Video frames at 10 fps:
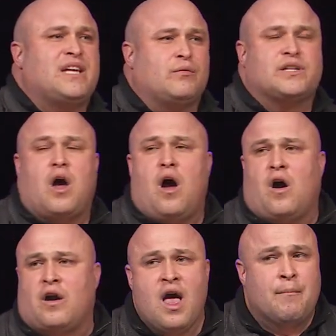it was
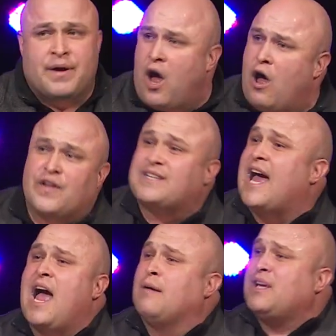hard, but all the
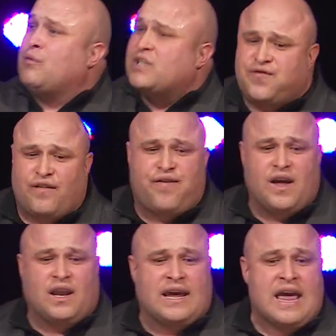times it was
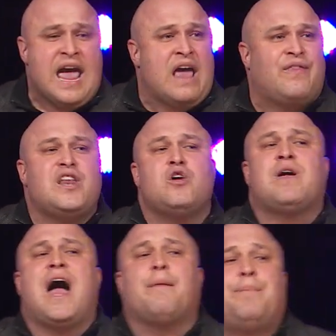fulfilling. And then you
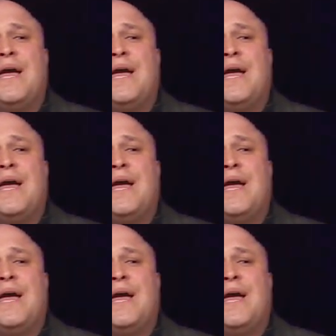got